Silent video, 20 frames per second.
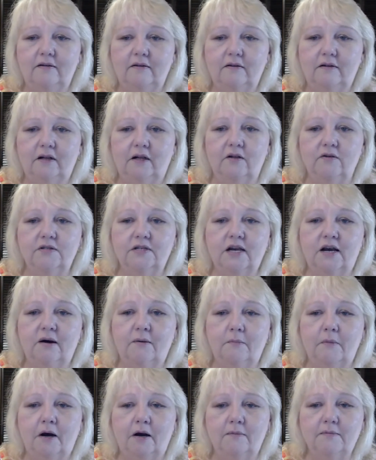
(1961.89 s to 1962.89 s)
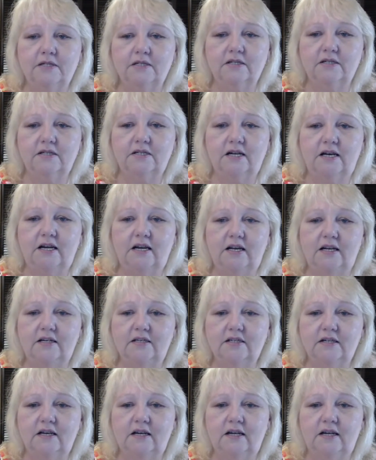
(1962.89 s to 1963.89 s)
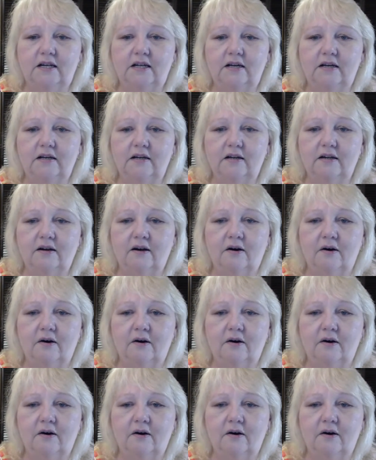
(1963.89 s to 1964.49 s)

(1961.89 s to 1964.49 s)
close out mom's estate and